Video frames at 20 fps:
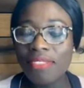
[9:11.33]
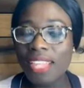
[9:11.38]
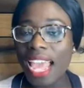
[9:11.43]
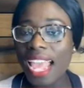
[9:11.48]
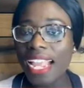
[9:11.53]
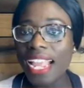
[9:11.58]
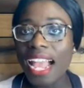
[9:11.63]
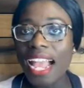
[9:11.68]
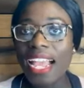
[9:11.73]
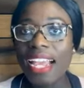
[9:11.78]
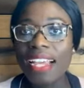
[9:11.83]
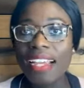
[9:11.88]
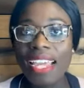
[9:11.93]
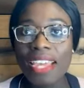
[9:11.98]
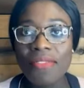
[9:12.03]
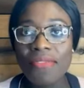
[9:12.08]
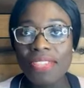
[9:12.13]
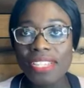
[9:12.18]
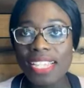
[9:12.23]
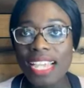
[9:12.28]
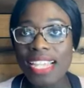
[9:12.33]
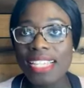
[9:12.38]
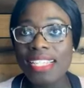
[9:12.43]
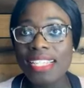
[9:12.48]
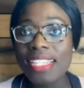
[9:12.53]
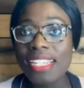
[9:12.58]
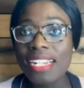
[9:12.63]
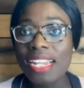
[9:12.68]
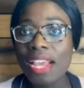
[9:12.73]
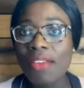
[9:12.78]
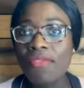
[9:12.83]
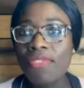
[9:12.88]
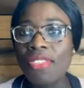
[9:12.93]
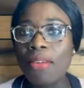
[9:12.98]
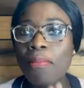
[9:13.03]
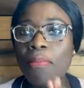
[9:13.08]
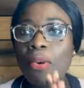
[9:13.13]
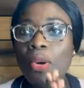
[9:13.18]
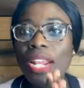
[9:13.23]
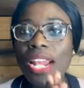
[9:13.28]
I can't emphasize this enough.
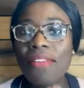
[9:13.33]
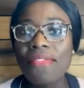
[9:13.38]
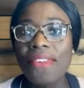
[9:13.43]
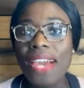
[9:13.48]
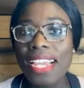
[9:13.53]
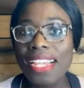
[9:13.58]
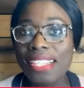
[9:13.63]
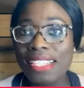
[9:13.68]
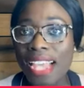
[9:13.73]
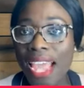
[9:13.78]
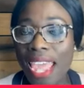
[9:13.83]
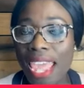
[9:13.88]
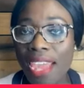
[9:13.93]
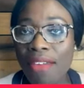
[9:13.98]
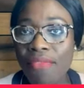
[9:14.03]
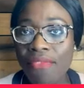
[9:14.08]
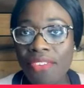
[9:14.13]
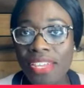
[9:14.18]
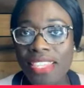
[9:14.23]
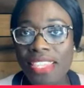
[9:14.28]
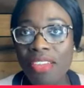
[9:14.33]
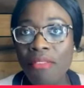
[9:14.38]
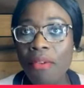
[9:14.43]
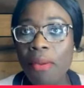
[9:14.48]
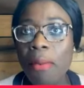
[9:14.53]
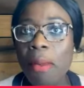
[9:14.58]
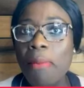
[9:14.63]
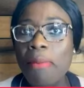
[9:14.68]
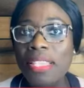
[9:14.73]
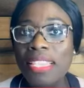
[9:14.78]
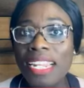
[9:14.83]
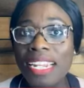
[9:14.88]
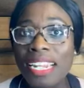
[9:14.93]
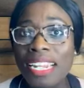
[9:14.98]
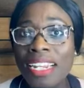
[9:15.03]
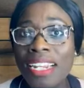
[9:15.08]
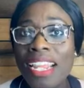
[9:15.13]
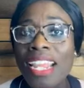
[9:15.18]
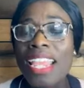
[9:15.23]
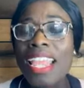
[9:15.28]
The bona fides are everything. Remember that
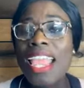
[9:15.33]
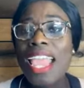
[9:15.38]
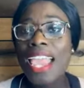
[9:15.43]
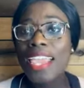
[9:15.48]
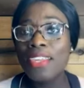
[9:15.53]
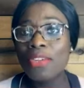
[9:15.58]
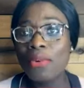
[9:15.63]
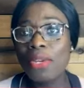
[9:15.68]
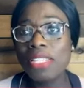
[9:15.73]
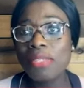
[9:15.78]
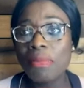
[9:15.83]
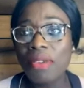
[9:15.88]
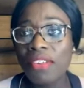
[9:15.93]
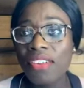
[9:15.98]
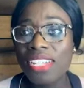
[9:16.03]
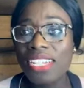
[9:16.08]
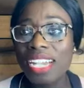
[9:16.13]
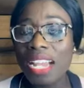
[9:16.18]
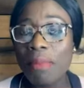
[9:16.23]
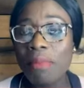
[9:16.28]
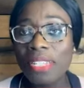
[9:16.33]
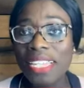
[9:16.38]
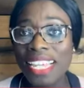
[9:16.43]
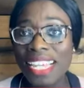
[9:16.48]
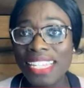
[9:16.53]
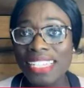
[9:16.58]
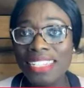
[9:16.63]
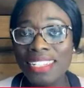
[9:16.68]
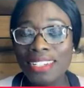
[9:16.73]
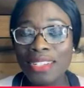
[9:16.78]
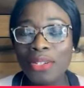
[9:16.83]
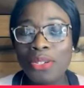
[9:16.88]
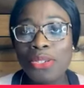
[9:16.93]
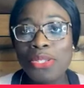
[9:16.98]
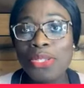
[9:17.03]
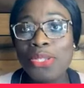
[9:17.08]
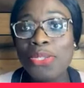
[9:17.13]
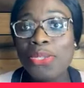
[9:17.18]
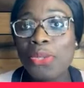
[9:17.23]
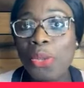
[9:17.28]
in a U.S. immigration application, your
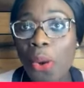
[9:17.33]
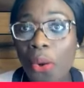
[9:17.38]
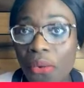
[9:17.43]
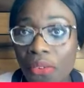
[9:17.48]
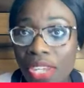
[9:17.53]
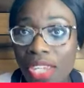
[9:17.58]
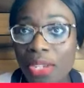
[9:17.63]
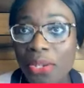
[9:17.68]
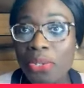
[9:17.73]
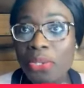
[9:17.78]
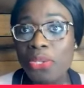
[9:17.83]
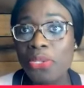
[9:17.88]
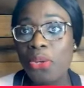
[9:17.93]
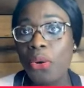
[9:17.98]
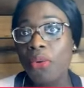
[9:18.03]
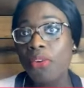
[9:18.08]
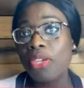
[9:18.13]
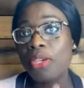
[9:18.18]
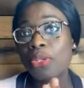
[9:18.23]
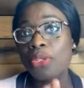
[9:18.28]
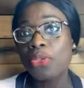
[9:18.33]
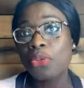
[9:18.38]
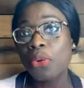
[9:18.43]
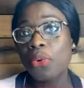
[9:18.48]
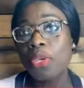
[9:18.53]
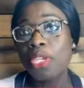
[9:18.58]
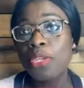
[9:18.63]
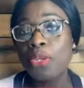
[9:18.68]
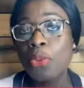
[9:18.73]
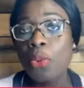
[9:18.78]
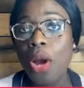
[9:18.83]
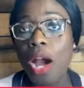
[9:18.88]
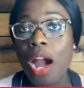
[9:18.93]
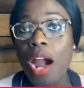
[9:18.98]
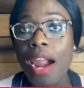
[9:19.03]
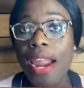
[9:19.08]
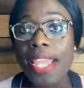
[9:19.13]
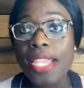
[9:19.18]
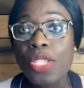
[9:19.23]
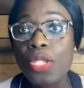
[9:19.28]
story, you are
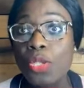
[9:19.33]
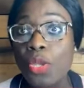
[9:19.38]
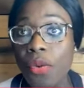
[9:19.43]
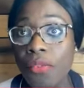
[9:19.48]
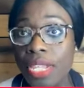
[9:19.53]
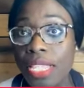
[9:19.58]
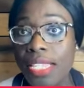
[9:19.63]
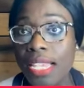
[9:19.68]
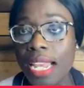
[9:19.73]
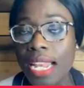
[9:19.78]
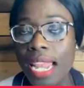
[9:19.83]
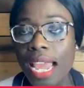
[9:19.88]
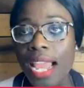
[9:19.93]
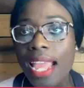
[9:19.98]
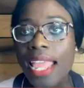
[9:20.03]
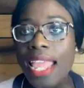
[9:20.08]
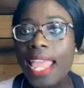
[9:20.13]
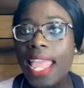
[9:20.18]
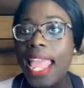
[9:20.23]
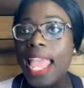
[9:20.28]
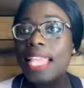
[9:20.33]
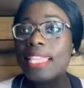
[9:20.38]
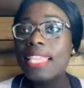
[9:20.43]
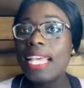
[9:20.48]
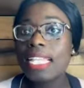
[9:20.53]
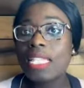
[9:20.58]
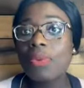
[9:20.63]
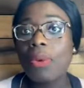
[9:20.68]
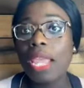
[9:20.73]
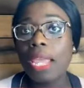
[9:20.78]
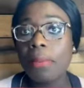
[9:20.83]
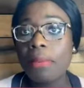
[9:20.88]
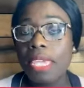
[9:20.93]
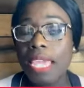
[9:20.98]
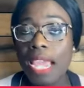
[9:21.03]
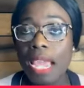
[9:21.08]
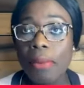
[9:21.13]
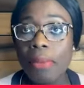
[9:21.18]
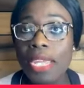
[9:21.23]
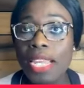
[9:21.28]
a storyteller. And that's why I'm
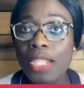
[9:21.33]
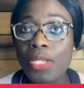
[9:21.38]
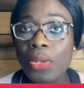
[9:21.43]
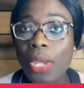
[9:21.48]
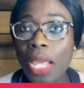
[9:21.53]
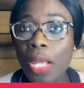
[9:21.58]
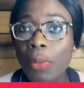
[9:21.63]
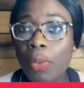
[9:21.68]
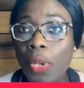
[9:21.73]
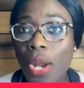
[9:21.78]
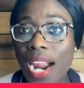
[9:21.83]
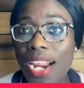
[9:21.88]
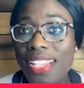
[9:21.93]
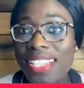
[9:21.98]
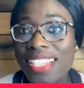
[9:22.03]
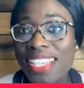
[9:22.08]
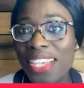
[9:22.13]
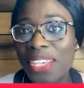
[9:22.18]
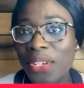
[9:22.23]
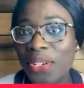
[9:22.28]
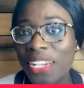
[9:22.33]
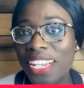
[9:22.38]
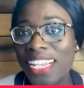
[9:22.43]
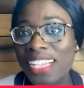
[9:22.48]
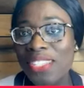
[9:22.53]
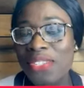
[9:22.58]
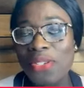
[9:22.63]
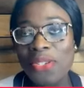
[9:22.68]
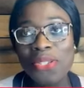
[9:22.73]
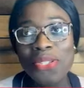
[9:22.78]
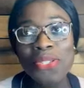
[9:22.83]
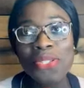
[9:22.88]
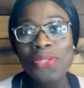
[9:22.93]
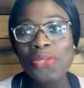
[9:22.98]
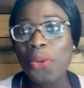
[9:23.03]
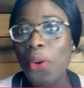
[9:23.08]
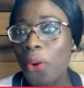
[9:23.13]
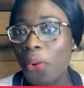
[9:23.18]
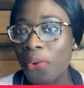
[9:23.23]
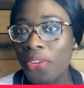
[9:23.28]
here. I'm here to help you articulate your
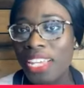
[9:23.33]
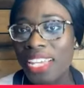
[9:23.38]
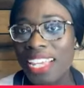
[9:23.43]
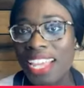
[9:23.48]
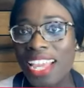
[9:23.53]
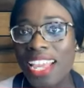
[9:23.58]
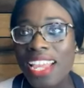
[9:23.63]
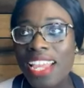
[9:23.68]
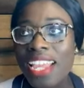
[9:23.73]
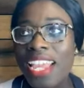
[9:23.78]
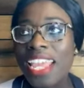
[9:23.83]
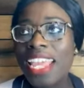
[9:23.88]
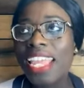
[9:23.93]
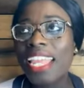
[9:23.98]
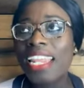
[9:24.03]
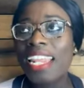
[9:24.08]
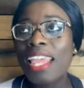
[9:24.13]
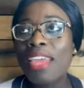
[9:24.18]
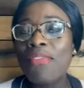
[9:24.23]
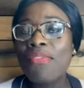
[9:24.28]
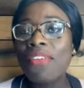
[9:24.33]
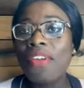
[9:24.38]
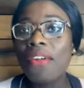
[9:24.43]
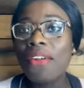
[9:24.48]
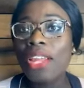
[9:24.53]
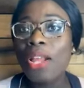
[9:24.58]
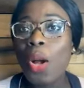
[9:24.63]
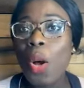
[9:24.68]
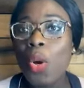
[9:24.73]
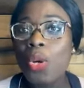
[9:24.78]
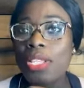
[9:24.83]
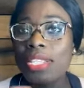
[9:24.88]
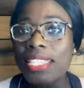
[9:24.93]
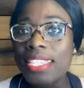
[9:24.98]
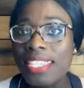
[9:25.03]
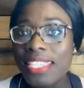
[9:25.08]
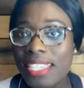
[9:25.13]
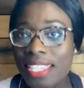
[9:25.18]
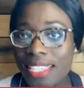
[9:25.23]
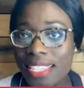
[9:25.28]
story in a very
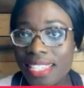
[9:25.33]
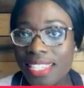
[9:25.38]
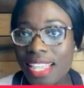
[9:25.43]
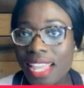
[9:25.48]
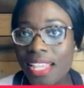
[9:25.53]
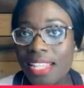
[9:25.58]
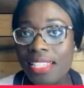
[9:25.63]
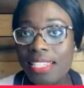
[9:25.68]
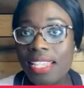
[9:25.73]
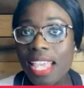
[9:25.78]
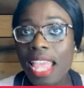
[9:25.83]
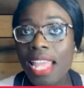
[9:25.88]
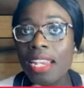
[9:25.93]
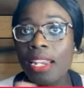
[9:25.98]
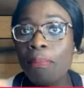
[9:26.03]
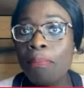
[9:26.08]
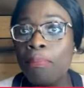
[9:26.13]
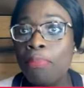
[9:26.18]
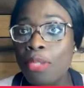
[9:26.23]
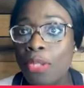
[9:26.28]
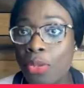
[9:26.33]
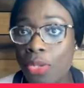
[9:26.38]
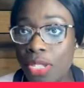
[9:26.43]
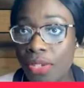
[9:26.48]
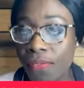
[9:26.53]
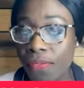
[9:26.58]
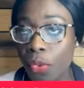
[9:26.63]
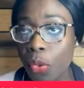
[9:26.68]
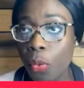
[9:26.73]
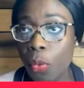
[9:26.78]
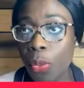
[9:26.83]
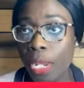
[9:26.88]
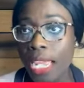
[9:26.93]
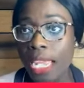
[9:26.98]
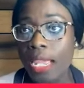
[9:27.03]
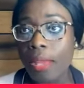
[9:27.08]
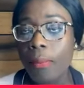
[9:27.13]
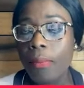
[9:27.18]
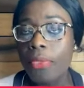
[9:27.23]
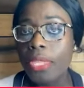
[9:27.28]
consistent and beautiful
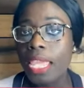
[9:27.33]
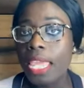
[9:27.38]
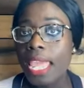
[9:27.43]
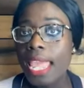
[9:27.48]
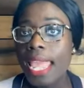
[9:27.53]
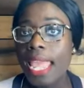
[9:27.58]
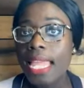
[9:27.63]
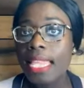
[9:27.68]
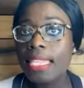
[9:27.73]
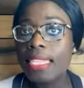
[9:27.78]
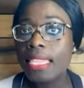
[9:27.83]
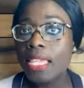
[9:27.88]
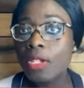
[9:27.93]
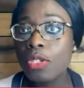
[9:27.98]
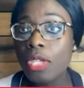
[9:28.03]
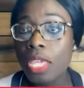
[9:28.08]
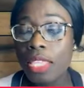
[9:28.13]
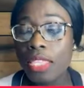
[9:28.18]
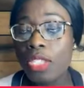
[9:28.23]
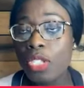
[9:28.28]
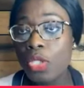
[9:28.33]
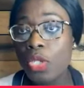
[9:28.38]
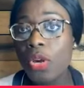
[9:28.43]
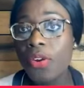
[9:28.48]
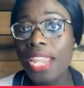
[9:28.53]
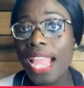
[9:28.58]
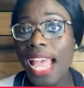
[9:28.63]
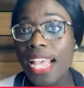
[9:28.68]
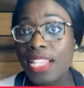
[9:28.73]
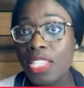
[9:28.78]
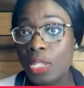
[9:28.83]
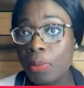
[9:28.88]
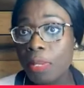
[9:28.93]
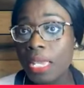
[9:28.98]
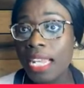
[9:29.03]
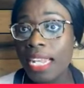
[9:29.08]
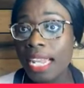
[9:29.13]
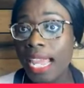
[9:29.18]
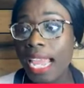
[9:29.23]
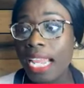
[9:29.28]
way. And the story has to
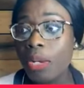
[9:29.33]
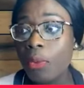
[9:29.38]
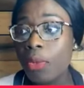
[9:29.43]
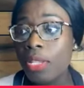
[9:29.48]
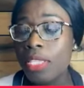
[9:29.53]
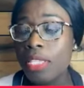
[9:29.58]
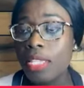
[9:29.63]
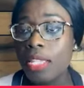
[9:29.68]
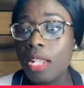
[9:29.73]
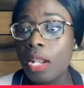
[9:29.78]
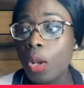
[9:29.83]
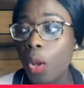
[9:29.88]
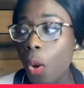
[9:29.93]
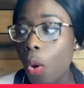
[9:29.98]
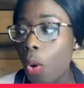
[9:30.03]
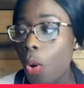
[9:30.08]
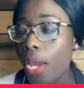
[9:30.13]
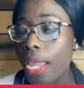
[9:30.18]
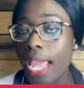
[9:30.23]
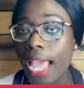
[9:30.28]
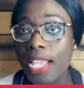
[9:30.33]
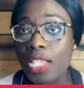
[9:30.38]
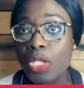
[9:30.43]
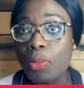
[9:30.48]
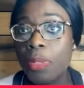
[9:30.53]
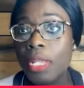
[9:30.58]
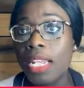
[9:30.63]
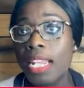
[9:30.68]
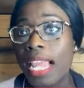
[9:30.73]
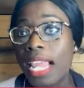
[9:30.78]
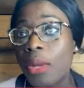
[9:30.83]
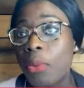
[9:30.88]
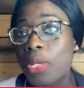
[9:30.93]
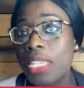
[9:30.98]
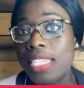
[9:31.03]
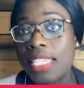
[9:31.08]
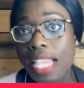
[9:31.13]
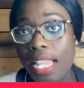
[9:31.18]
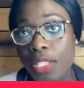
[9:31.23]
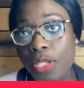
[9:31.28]
be in line with law. It has to be in line
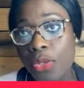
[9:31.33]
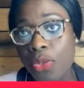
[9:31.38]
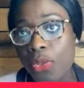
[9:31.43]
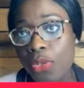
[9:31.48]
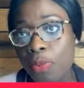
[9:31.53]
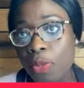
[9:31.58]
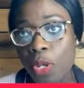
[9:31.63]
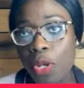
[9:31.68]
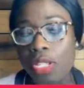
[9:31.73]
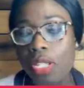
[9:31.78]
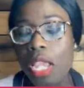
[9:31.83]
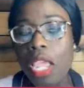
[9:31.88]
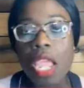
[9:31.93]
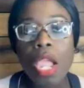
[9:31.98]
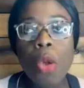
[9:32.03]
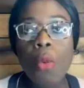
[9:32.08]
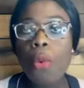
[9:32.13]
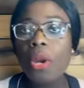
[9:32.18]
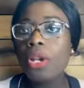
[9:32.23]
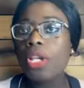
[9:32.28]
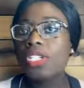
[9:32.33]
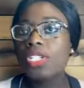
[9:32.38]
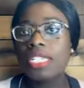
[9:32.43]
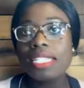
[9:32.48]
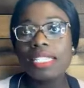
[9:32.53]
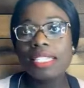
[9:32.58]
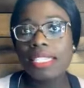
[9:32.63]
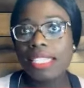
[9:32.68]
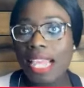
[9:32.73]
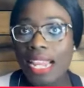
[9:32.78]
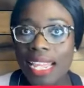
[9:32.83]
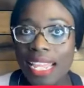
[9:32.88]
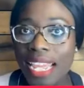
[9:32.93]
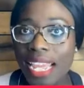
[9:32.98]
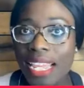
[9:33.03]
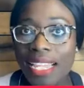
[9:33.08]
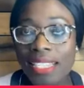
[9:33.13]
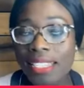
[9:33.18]
with statutes because we're not just telling